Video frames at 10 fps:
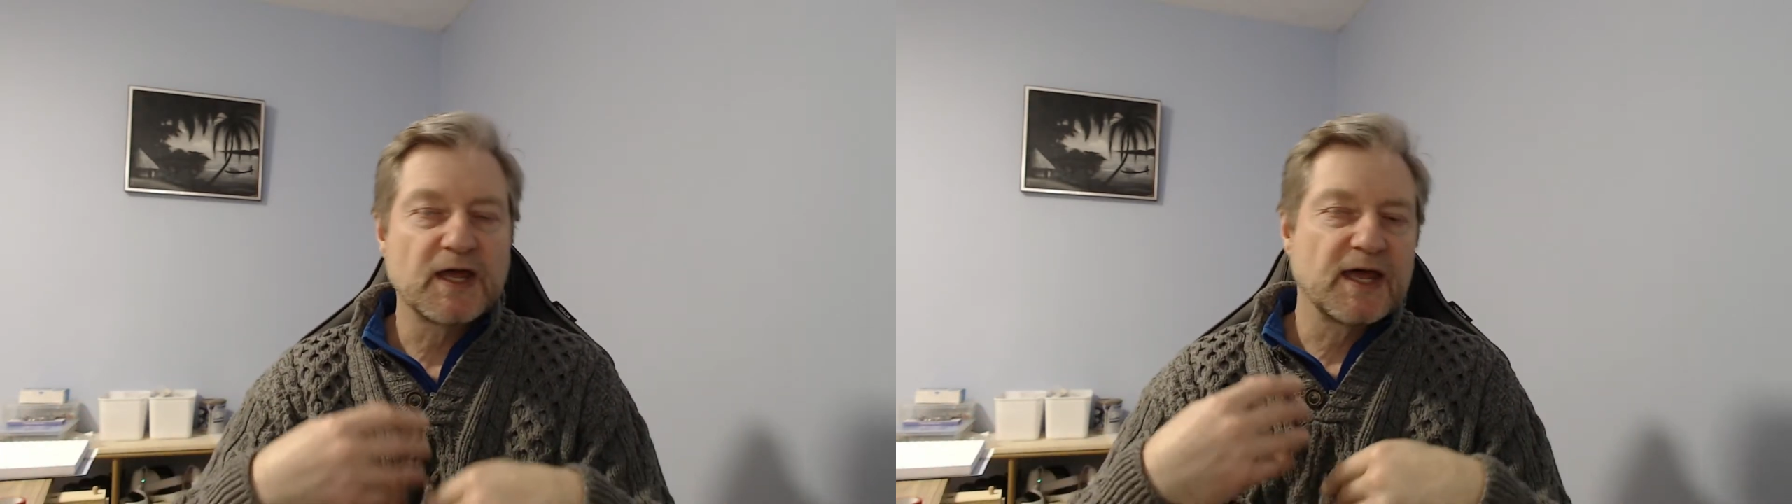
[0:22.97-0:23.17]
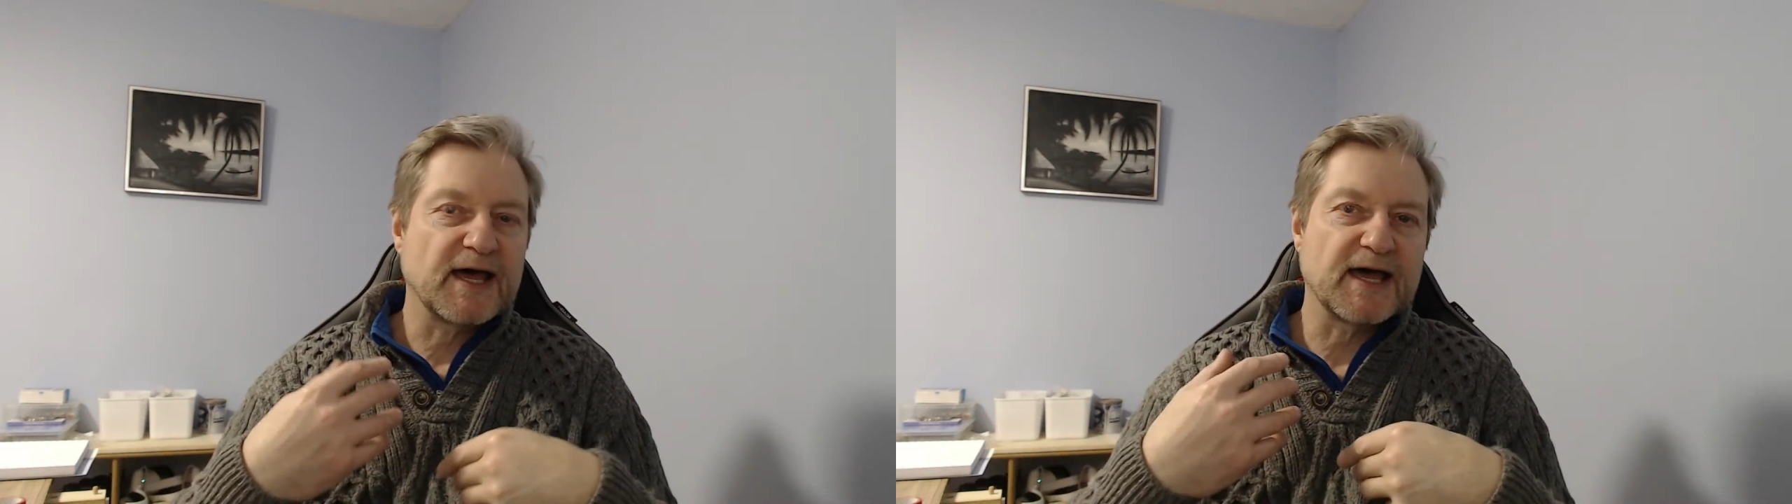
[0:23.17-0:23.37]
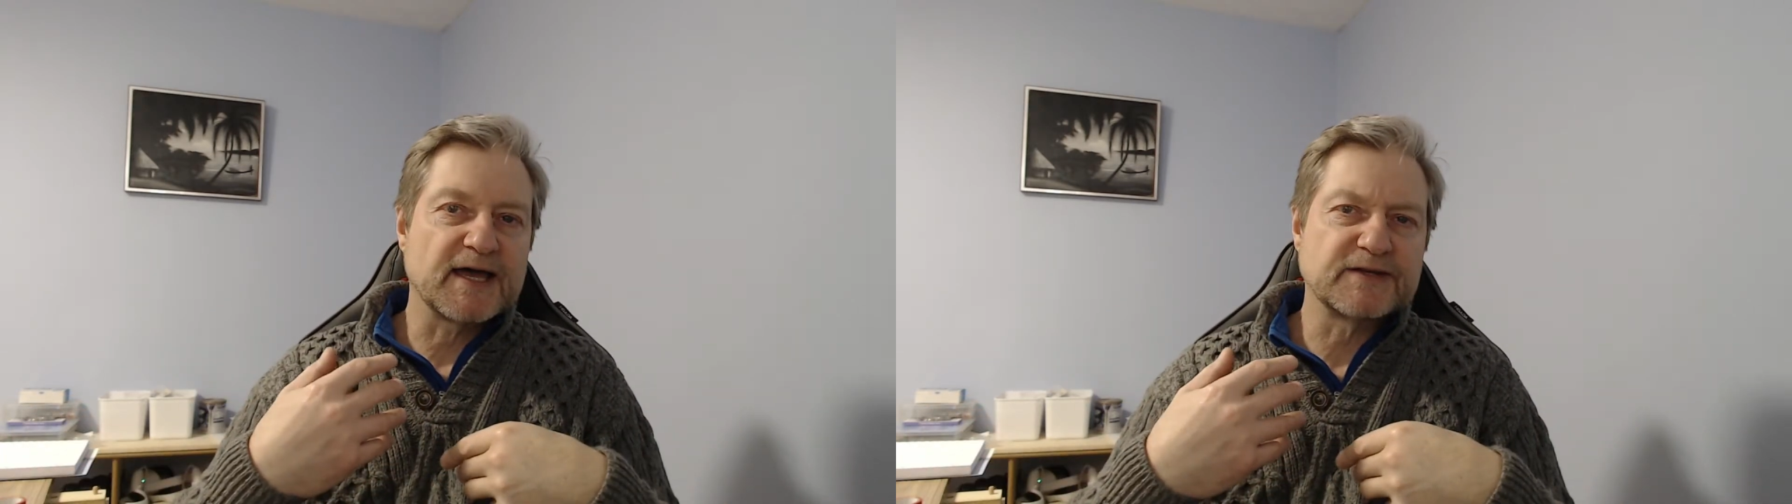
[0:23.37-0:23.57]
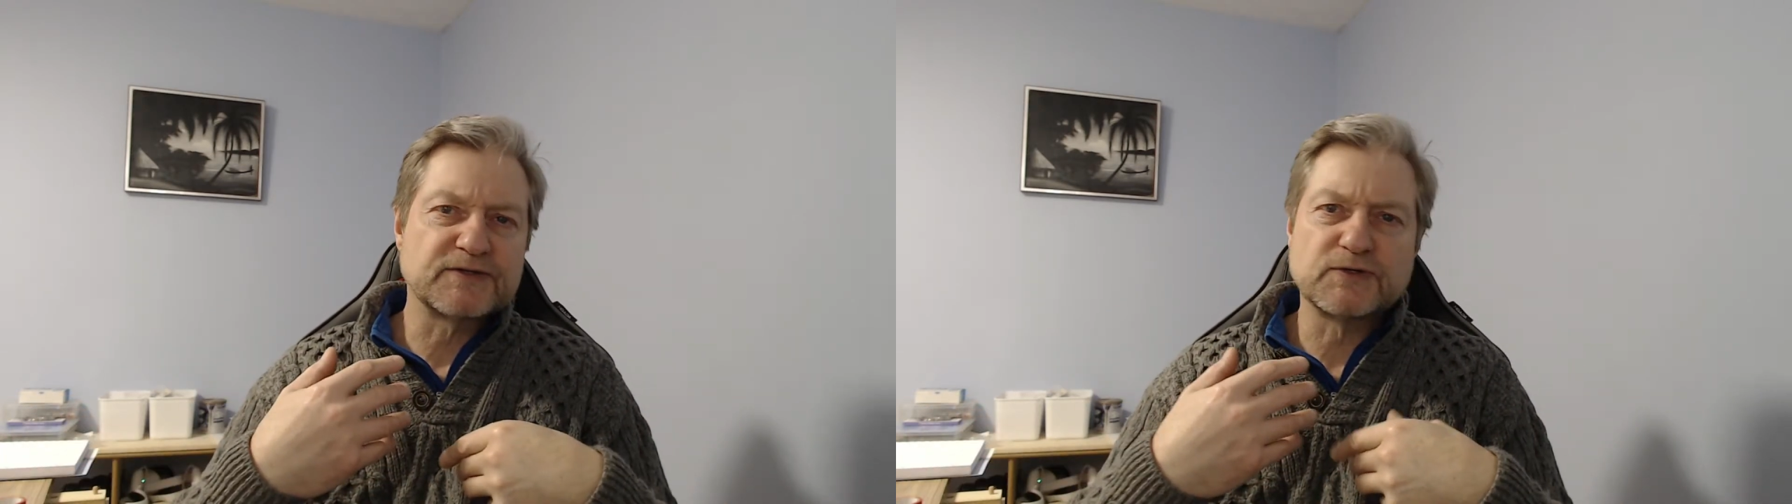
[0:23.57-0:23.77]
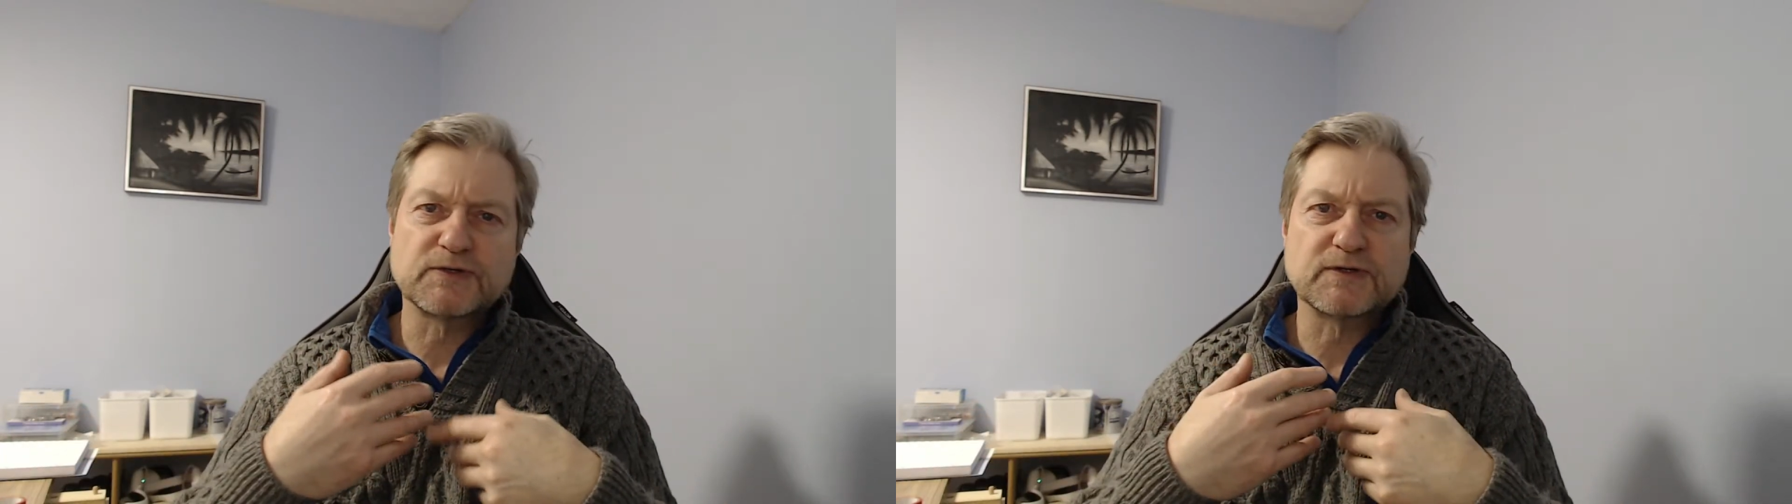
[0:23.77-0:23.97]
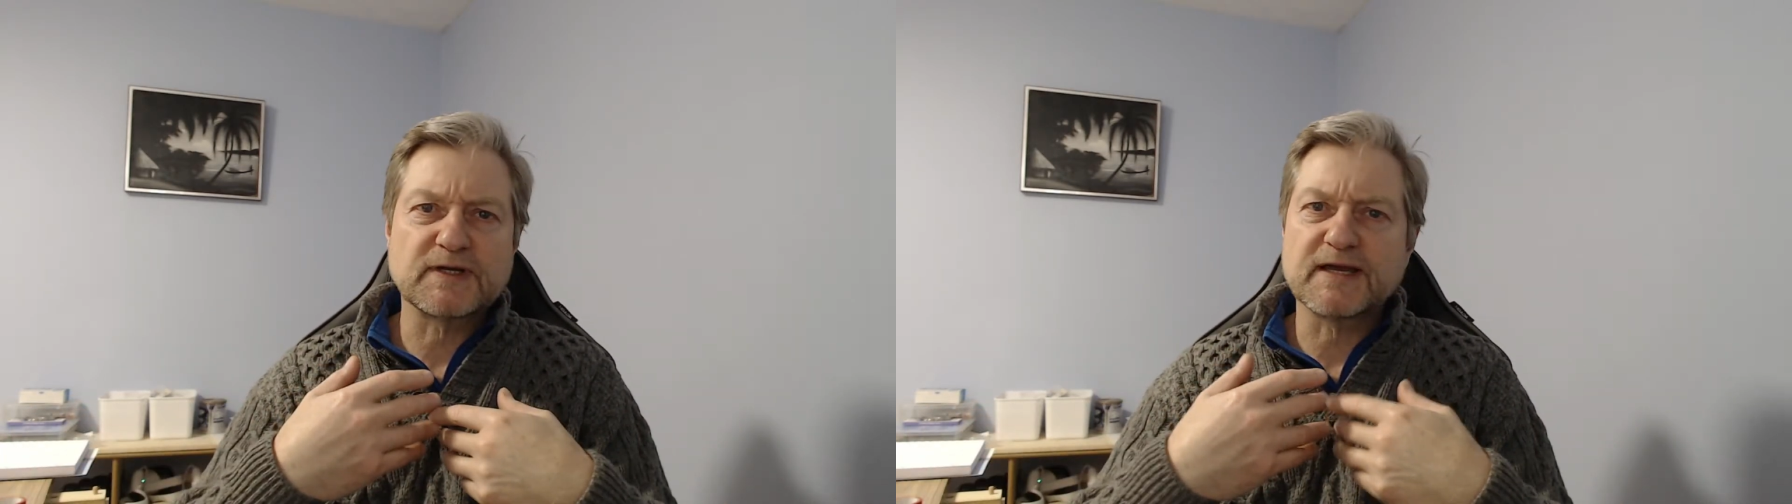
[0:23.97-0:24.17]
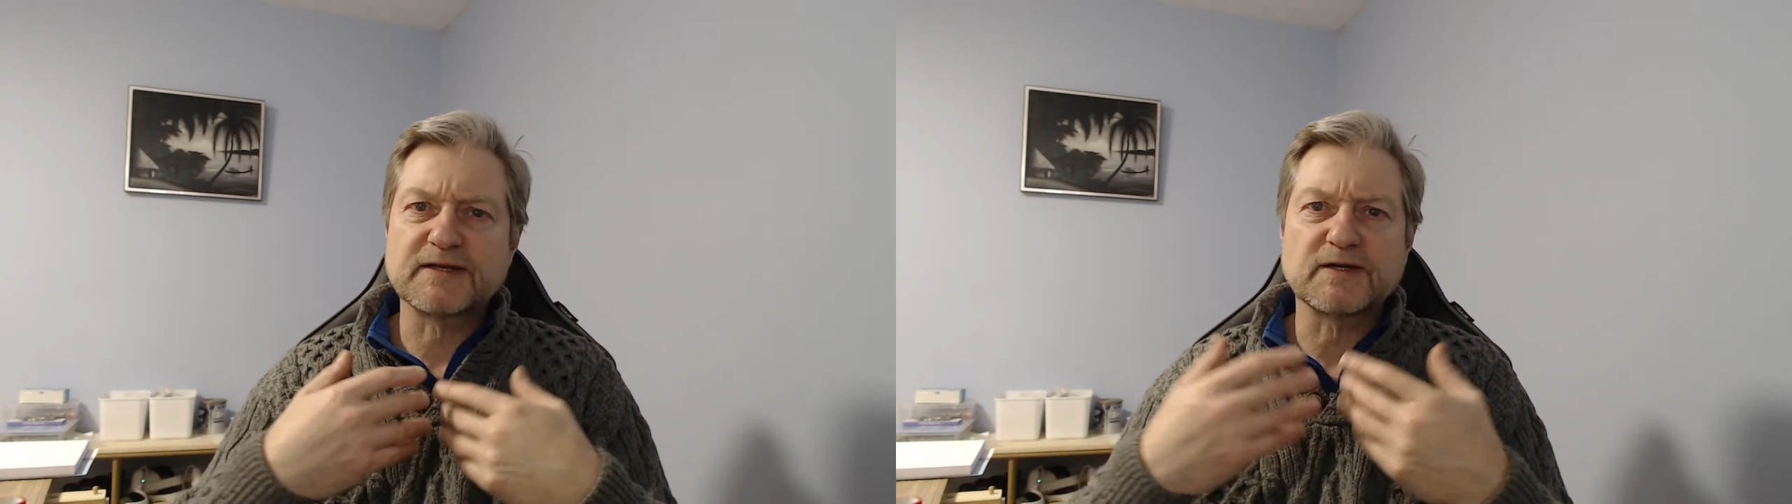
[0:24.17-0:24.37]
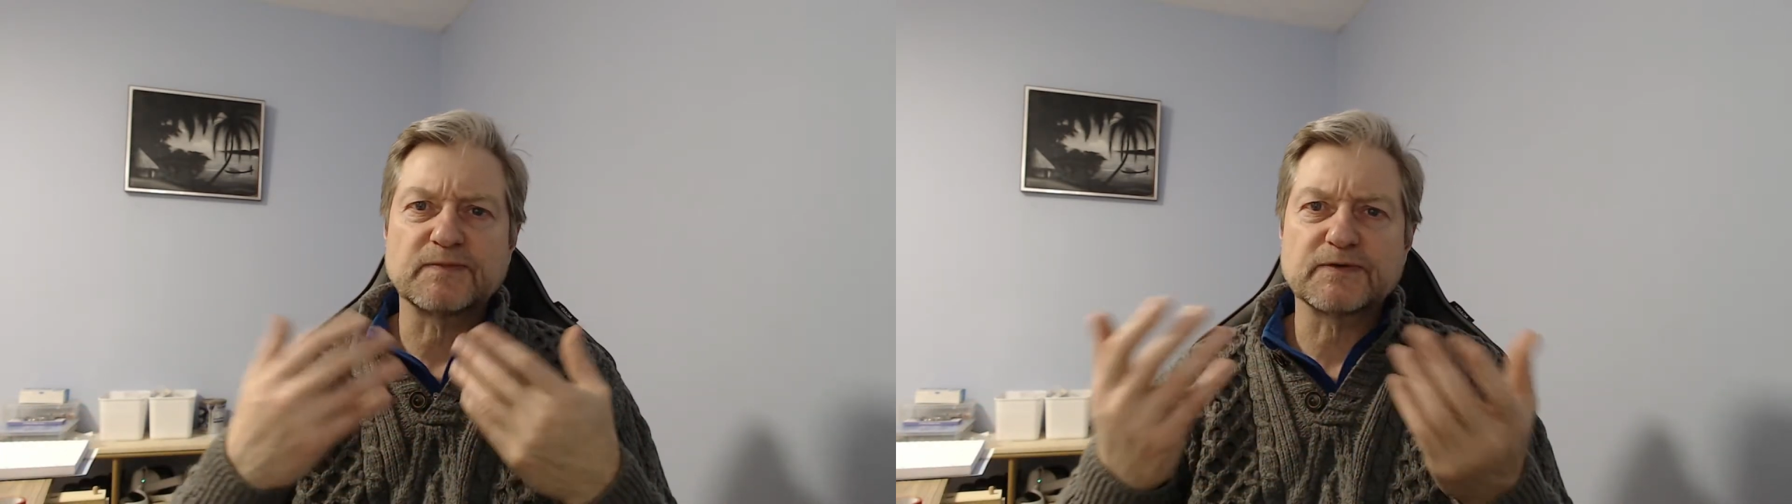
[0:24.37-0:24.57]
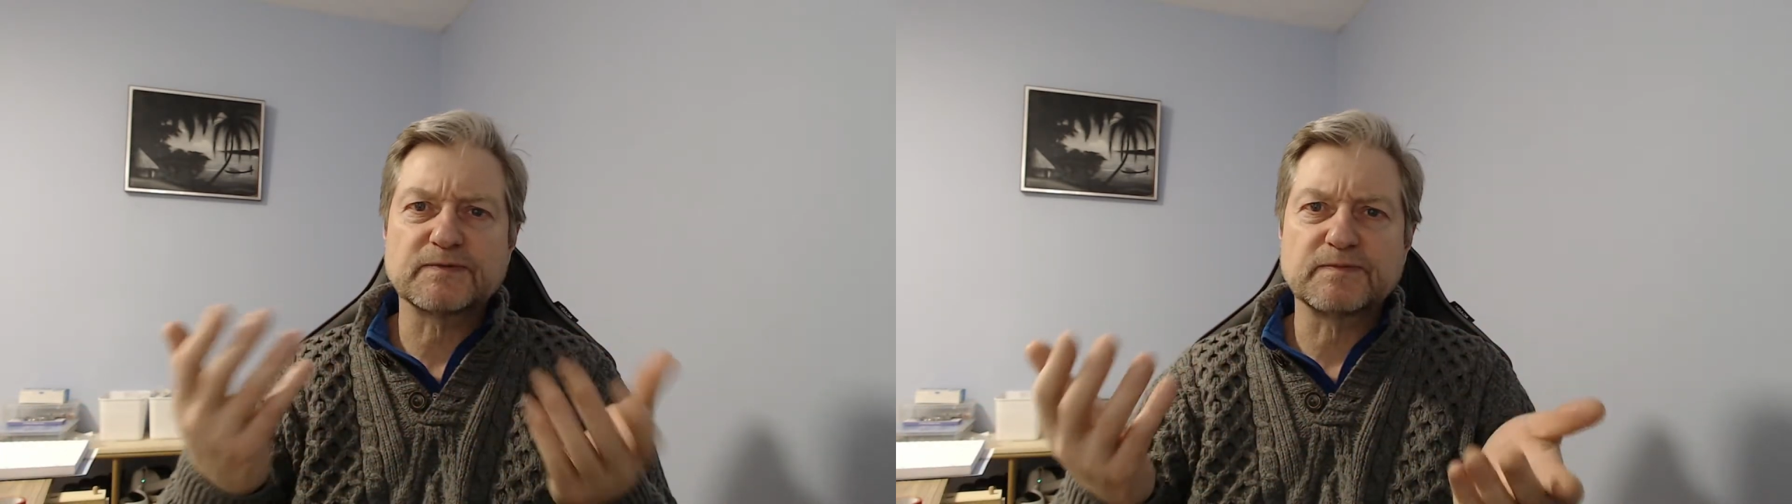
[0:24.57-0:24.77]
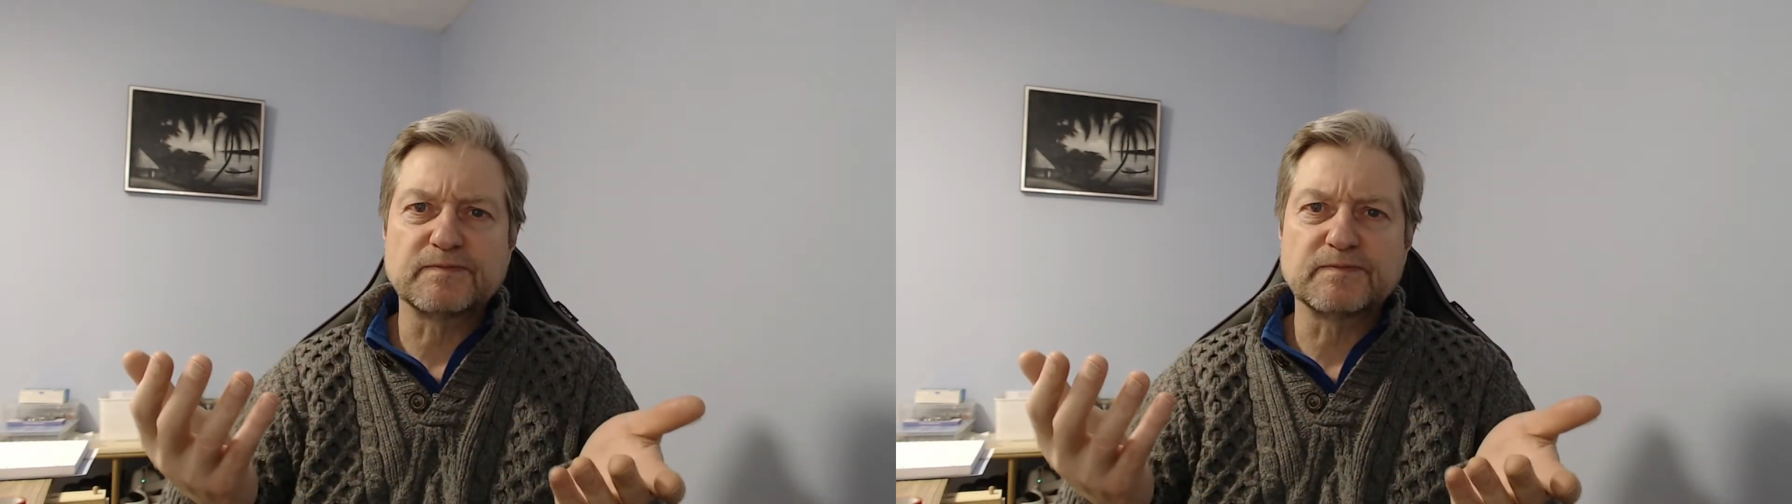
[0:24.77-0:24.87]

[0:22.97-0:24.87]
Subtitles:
and you can end up with